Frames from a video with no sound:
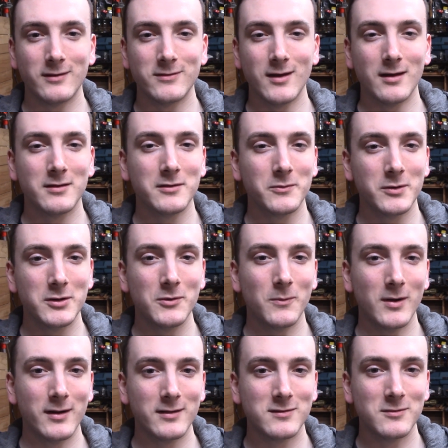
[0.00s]
exactly where you
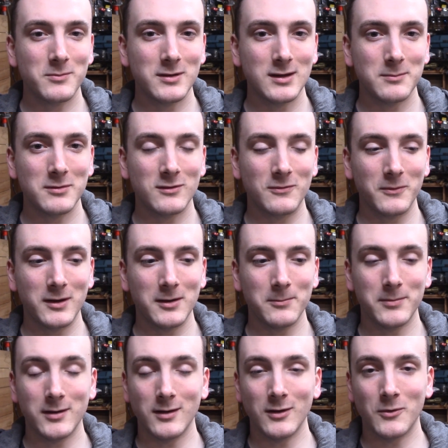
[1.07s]
want it to be
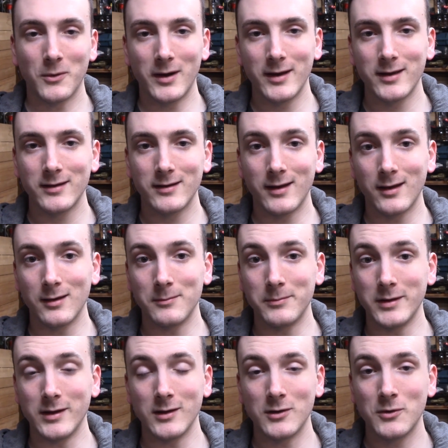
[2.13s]
between being quiet
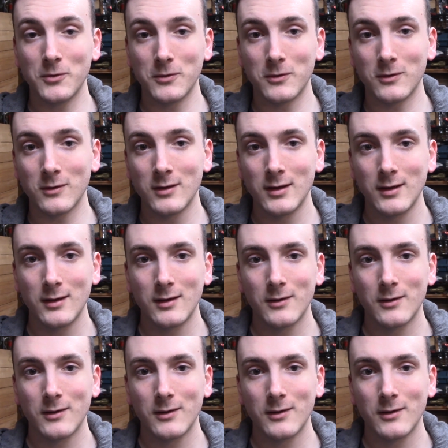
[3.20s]
and being cool